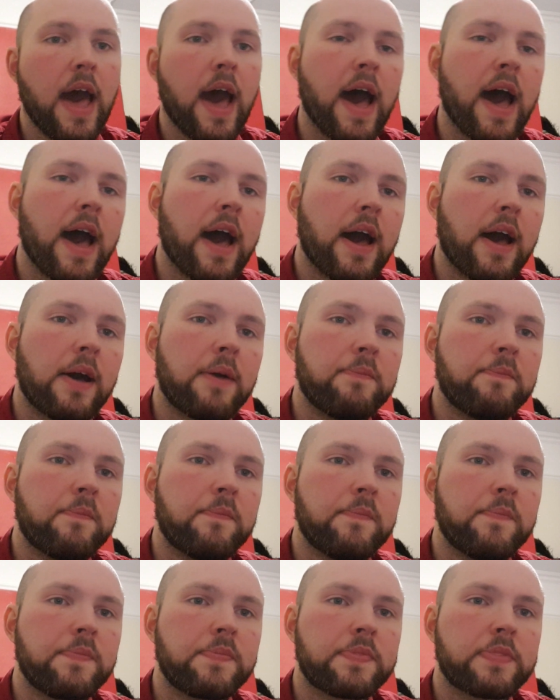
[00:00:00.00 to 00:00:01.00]

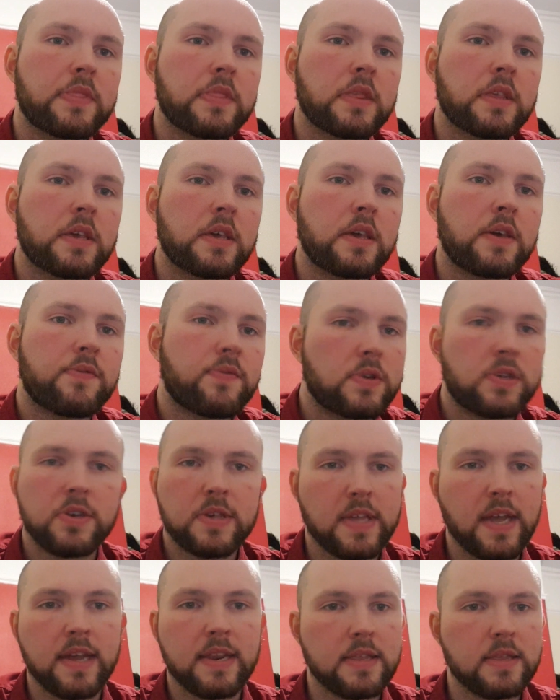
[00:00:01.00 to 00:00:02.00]
If we
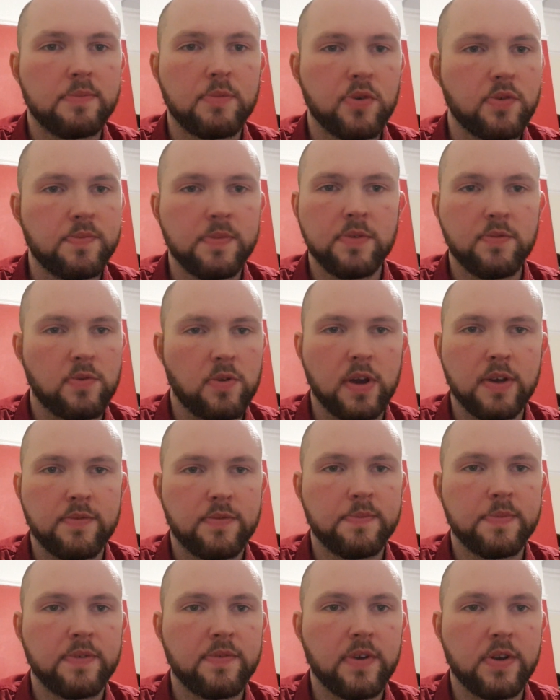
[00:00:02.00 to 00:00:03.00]
just add in the movement right
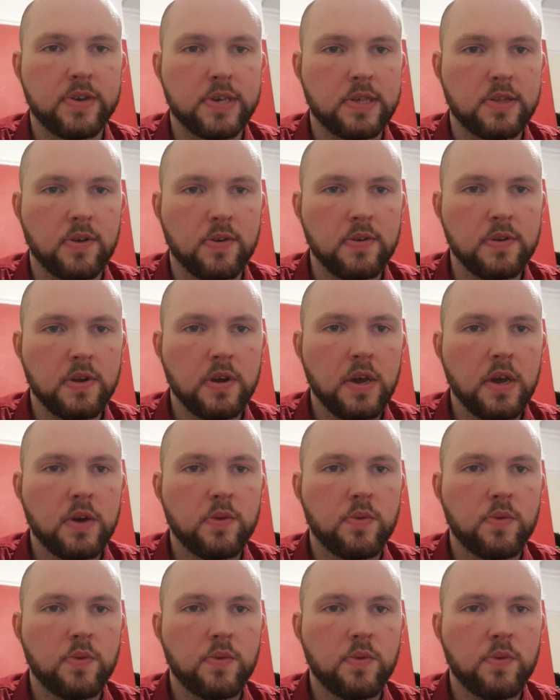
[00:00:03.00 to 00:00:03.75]
from the very start,